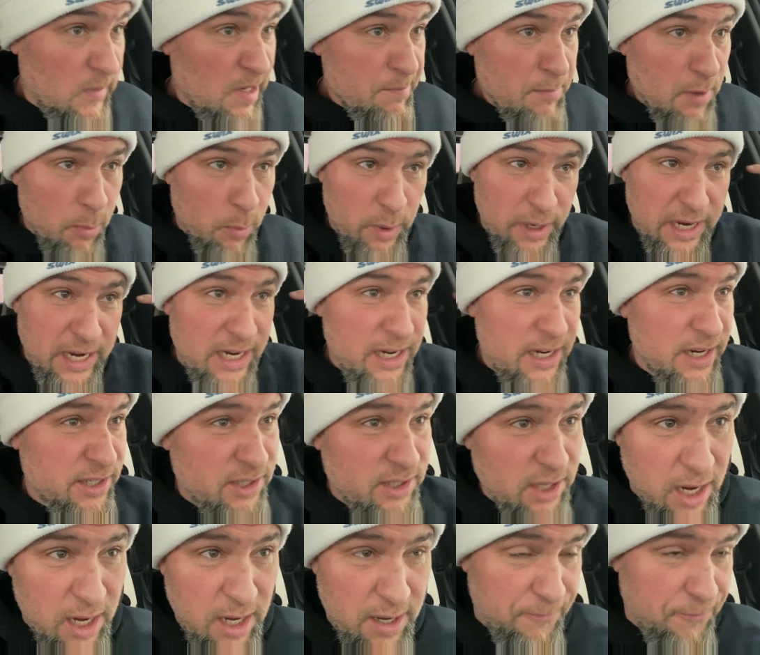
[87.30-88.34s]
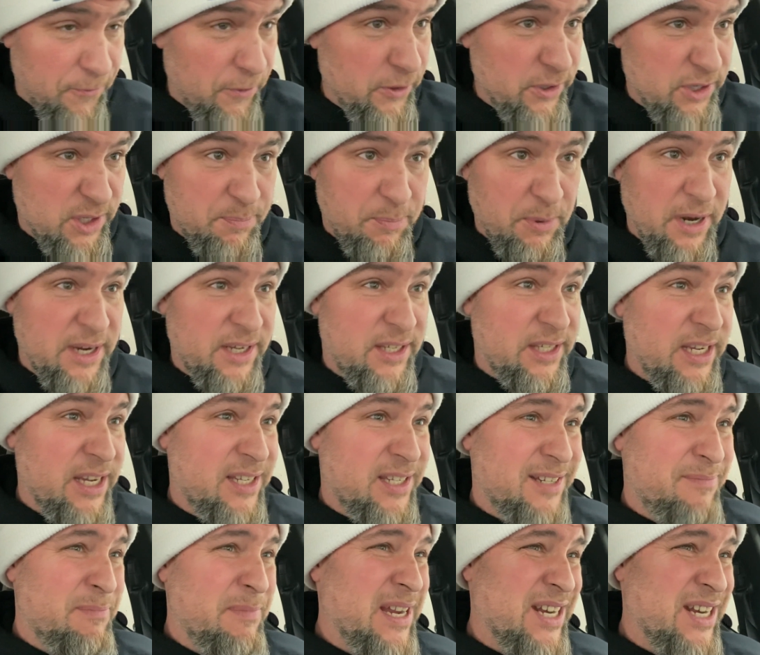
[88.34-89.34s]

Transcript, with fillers: But we're getting excited for the spring season.